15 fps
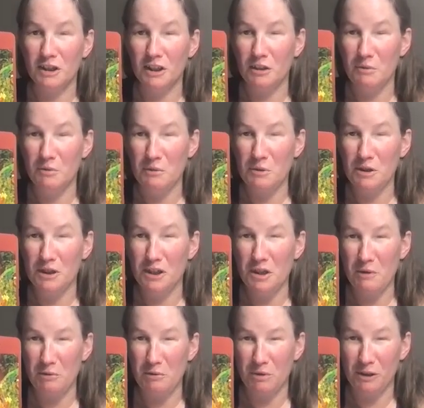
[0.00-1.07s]
Like maybe you need to
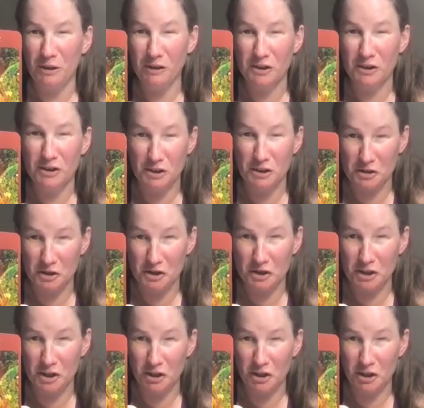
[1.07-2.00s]
make bigger decisions.